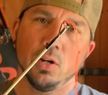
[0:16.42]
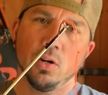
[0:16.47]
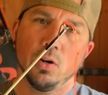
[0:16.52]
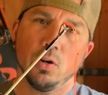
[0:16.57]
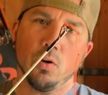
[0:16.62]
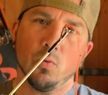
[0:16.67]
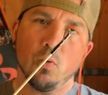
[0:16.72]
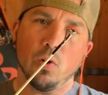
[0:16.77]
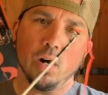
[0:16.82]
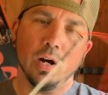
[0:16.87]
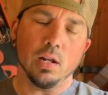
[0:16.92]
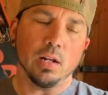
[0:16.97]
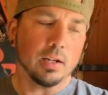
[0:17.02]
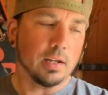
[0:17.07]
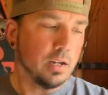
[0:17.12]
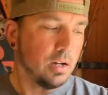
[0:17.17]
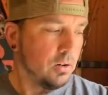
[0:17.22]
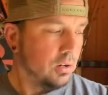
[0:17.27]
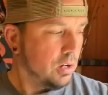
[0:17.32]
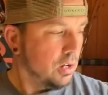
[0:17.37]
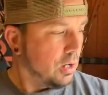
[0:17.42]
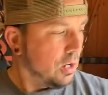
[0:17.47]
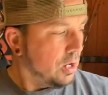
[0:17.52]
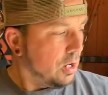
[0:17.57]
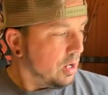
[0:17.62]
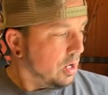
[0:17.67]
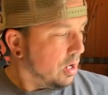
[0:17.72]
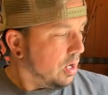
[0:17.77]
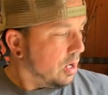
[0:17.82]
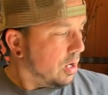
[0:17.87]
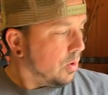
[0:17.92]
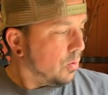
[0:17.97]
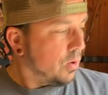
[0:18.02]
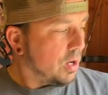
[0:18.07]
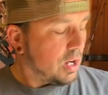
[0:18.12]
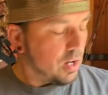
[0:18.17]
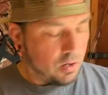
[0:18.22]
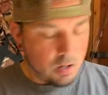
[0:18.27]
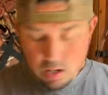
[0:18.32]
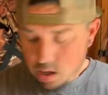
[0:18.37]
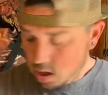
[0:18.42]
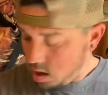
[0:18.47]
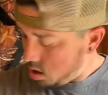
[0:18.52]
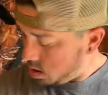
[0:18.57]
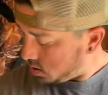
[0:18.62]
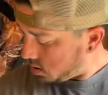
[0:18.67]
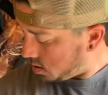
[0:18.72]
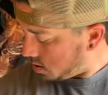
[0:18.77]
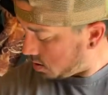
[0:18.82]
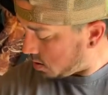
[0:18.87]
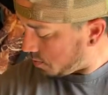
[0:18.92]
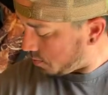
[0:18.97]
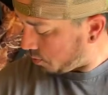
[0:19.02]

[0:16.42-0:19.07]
a while ago. Well, since I'm